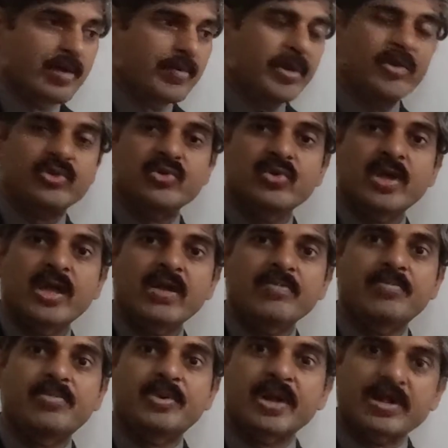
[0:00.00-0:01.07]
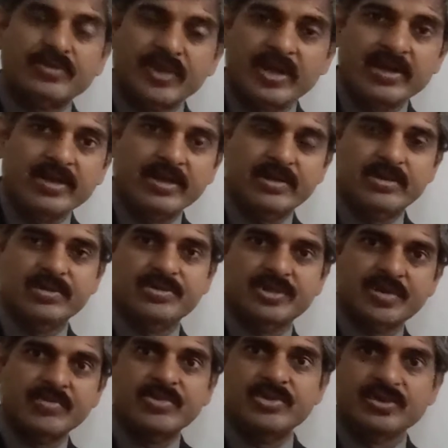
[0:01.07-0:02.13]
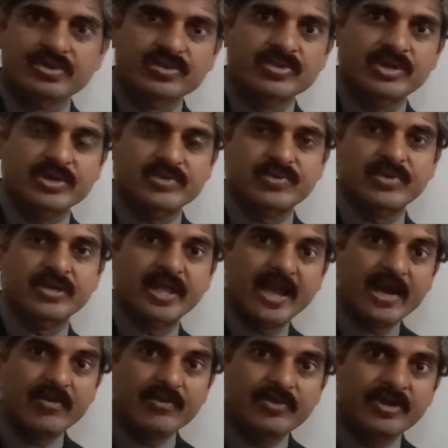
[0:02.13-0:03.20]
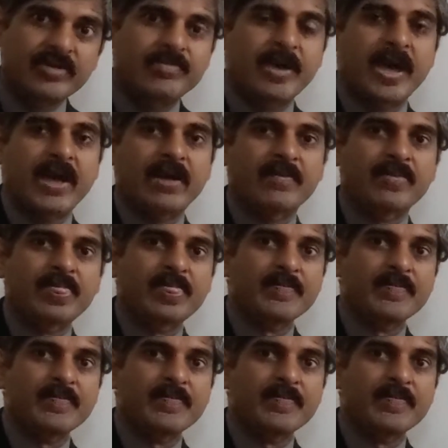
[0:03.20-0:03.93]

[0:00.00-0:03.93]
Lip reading: but you can present it to some users for their feedback,